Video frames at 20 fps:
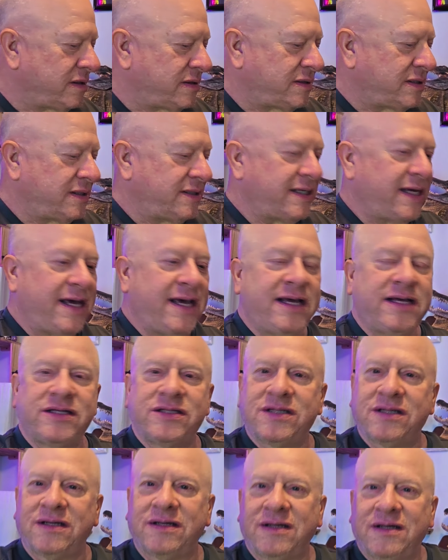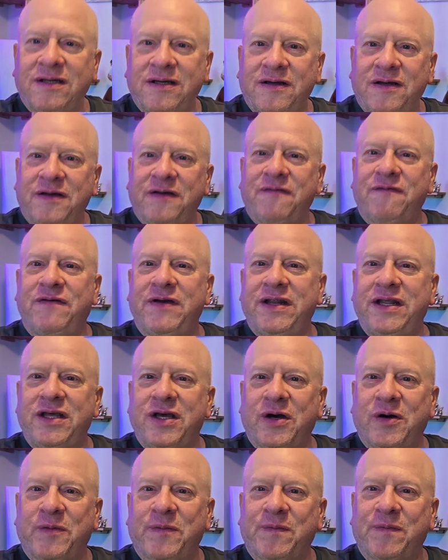today's
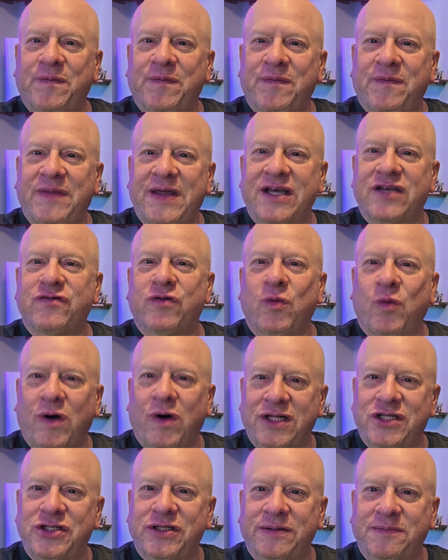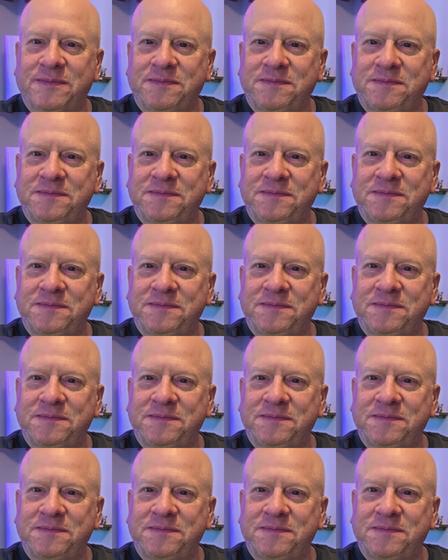video. Thanks for watching.